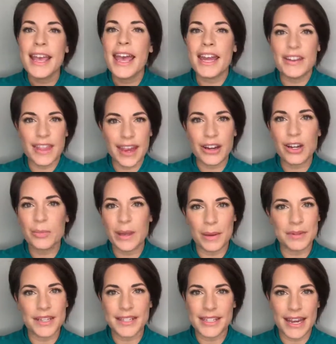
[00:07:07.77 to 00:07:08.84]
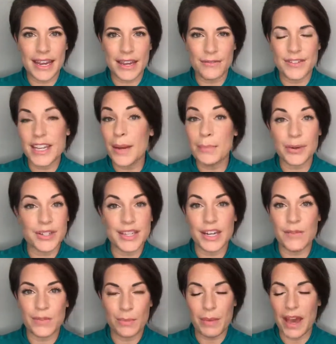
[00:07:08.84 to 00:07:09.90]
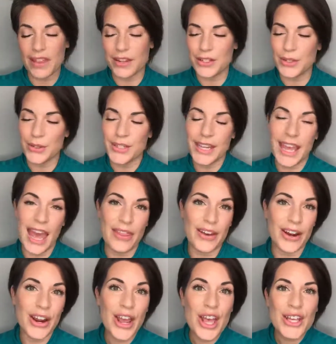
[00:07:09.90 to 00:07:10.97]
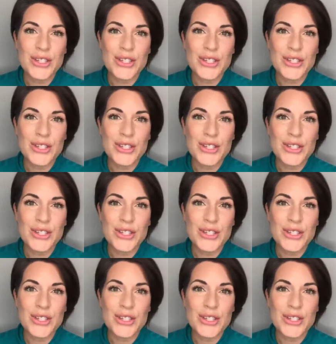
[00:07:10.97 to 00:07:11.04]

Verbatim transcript: and there you'll be able to save ten percent if you buy the two together.